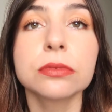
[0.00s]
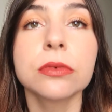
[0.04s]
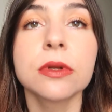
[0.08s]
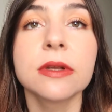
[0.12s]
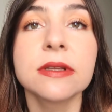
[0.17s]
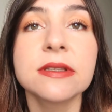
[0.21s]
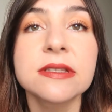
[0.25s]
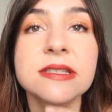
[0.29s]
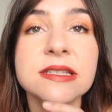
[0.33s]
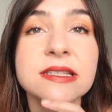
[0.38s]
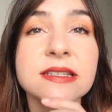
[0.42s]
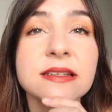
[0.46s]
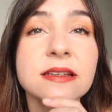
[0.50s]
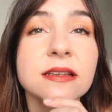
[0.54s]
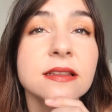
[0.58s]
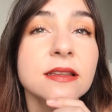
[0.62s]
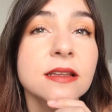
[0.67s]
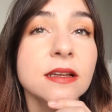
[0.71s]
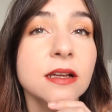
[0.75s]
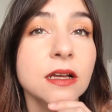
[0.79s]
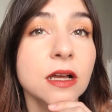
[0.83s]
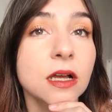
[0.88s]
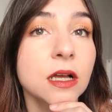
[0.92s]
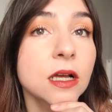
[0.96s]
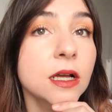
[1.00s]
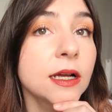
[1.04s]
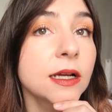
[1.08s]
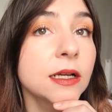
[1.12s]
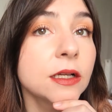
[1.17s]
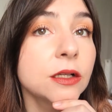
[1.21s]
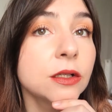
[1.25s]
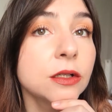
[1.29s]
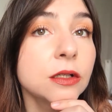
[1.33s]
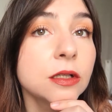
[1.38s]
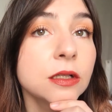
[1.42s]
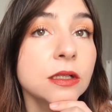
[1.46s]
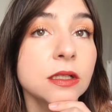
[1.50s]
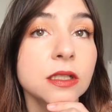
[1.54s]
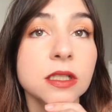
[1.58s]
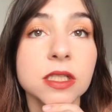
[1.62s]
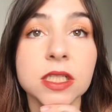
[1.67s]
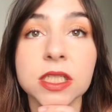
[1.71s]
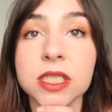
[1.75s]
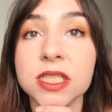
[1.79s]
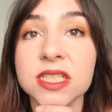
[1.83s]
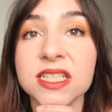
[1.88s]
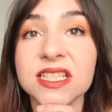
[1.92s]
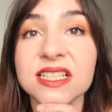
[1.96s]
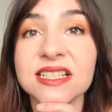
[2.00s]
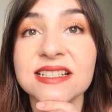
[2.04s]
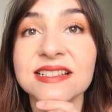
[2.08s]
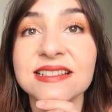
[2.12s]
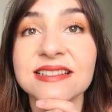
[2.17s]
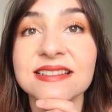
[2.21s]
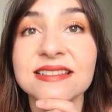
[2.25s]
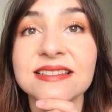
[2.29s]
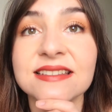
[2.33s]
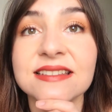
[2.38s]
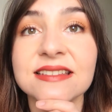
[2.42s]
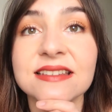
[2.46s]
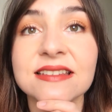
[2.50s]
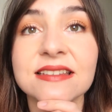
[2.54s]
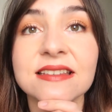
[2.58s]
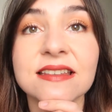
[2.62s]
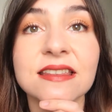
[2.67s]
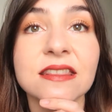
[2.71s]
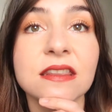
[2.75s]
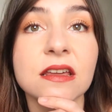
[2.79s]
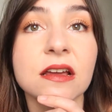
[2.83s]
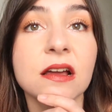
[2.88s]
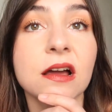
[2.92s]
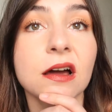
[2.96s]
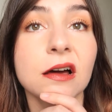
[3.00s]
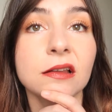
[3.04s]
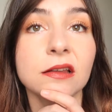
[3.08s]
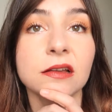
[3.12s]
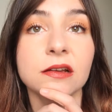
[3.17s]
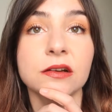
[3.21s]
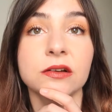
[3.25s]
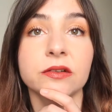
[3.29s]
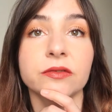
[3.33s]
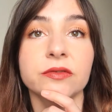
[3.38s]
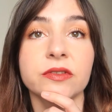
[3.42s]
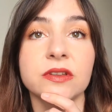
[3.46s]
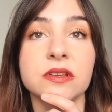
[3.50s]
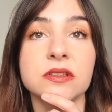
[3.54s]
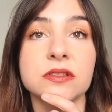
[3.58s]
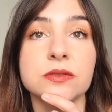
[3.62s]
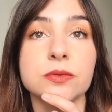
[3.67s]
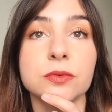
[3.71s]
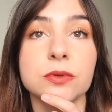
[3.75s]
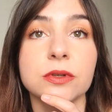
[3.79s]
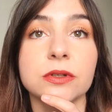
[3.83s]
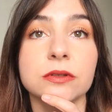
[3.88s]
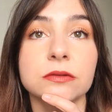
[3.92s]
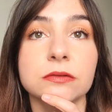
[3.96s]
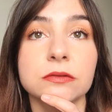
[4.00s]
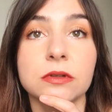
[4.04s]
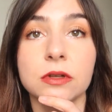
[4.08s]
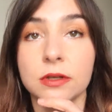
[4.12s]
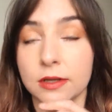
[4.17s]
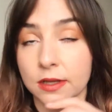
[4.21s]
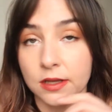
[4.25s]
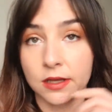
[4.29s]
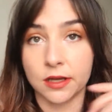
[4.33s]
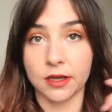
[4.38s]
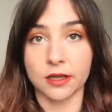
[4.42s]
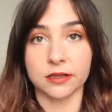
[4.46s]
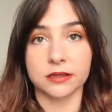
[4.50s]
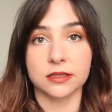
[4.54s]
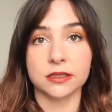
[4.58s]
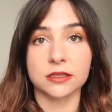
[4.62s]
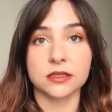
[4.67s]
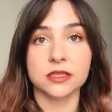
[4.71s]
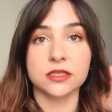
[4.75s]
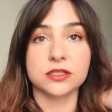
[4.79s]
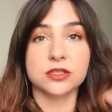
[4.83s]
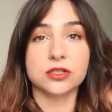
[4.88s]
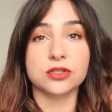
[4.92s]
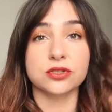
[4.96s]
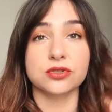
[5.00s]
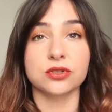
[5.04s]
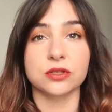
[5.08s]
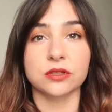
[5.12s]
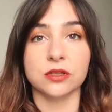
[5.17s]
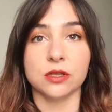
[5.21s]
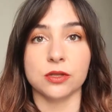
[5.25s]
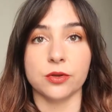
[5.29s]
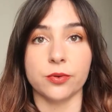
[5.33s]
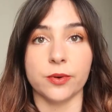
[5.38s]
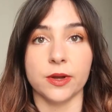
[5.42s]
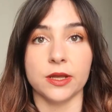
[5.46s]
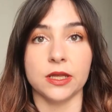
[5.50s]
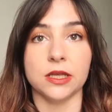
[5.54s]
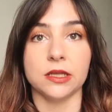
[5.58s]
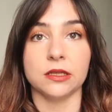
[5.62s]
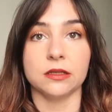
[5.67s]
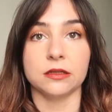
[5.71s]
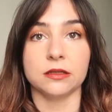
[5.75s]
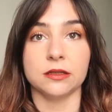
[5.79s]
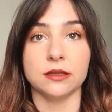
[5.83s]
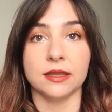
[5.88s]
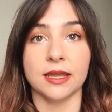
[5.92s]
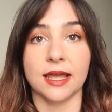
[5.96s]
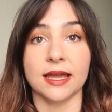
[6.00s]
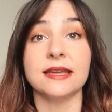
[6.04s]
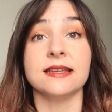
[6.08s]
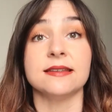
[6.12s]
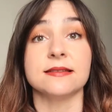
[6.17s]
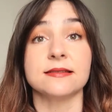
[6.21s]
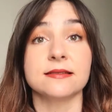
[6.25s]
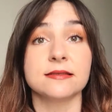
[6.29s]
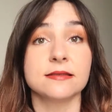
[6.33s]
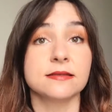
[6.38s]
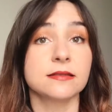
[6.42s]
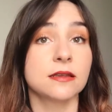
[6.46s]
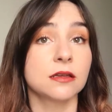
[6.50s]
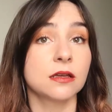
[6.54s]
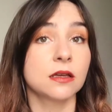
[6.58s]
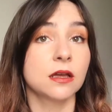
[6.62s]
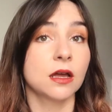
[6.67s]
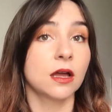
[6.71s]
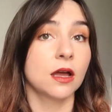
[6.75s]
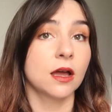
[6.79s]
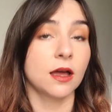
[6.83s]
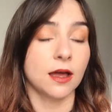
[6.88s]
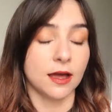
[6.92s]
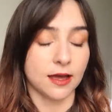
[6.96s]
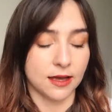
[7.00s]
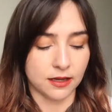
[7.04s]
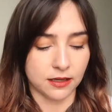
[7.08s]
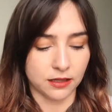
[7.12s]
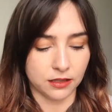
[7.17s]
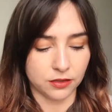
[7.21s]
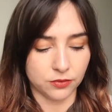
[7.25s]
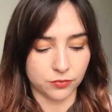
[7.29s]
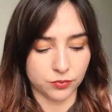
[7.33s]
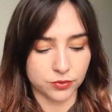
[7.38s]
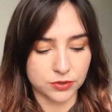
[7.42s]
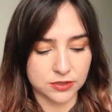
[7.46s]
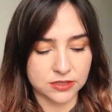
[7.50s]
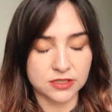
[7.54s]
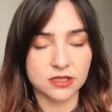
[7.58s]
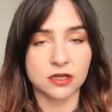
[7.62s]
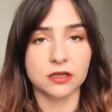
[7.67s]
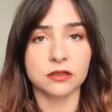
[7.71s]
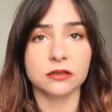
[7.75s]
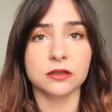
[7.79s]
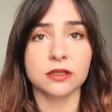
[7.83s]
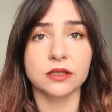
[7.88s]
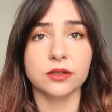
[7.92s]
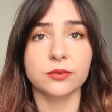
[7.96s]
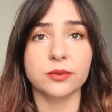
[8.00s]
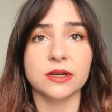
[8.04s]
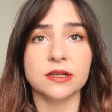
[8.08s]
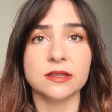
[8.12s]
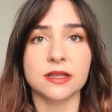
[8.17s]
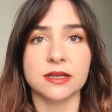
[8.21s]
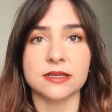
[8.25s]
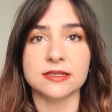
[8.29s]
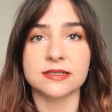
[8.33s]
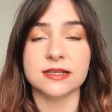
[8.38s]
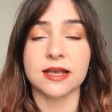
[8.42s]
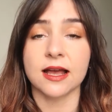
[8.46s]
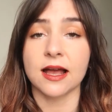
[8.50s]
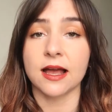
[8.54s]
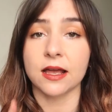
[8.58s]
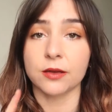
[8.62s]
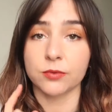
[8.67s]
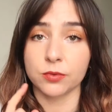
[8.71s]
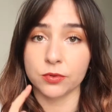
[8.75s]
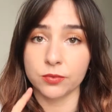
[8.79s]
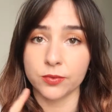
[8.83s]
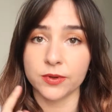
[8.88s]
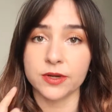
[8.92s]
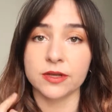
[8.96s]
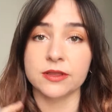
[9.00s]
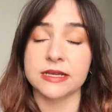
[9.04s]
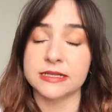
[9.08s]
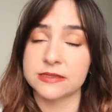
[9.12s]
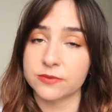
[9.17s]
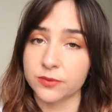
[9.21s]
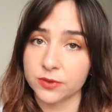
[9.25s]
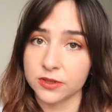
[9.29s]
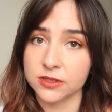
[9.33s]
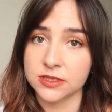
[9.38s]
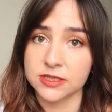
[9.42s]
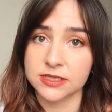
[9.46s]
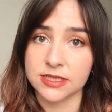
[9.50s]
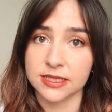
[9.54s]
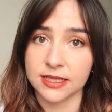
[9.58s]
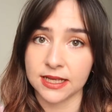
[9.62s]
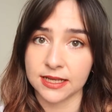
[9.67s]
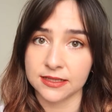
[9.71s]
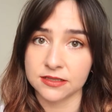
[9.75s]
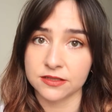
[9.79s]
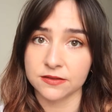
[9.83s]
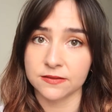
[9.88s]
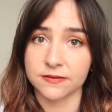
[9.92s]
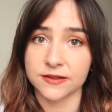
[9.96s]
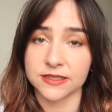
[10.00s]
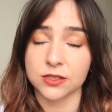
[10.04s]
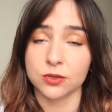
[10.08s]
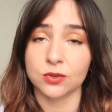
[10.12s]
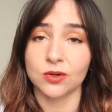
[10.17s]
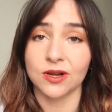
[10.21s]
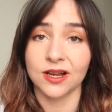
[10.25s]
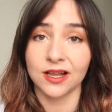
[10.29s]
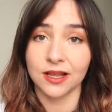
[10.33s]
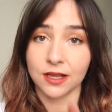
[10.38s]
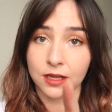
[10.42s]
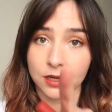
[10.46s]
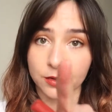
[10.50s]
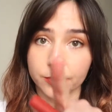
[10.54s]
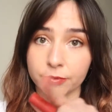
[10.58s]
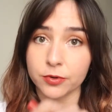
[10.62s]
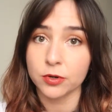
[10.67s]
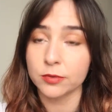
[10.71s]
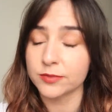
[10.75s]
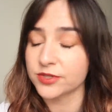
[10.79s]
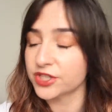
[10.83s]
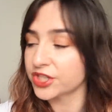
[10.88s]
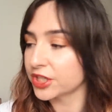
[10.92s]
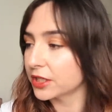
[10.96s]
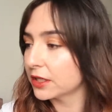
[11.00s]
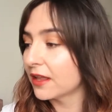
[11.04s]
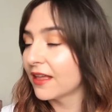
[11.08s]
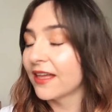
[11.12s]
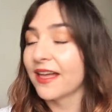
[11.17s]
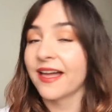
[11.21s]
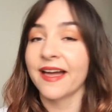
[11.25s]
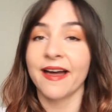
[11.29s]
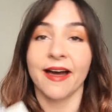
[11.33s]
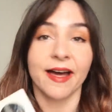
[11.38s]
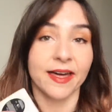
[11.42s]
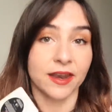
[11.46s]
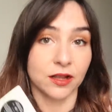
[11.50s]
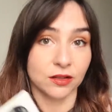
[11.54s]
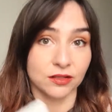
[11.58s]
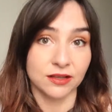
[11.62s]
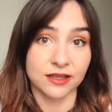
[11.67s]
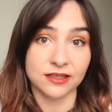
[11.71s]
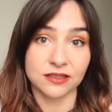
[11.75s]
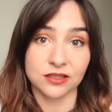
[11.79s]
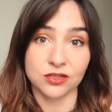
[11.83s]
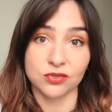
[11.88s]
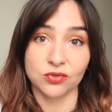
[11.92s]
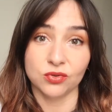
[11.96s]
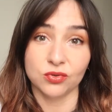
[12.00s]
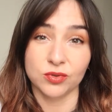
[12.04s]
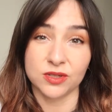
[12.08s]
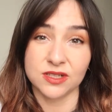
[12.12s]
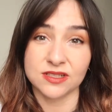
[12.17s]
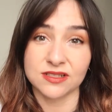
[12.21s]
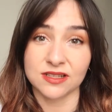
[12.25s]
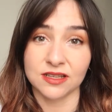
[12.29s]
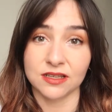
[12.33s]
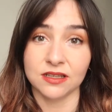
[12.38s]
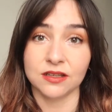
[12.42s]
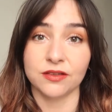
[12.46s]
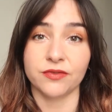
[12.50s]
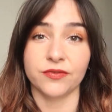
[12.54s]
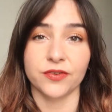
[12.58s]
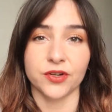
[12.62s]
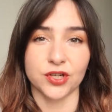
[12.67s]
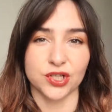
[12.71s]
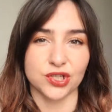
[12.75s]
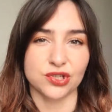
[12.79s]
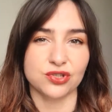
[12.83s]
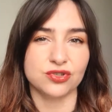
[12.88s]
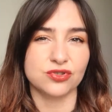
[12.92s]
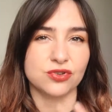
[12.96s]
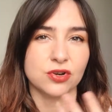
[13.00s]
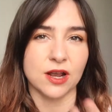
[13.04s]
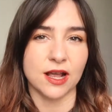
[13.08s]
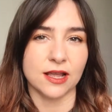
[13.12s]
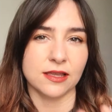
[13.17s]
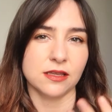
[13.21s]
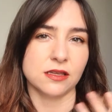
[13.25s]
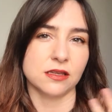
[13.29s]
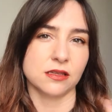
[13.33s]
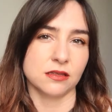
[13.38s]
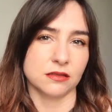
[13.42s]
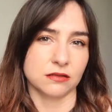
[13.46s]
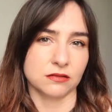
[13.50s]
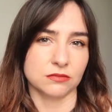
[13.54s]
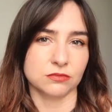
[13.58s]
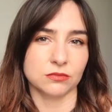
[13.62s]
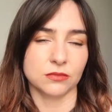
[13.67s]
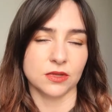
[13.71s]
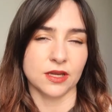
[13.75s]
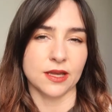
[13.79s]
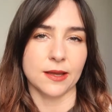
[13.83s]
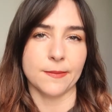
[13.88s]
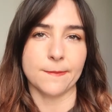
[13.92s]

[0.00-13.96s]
And saying that, I really, really like the colour of this one. I think this is really quite nice. I would certainly wear this. I will wear this one to the end of the video, I promise you. And I'll let you know what it's like for drying.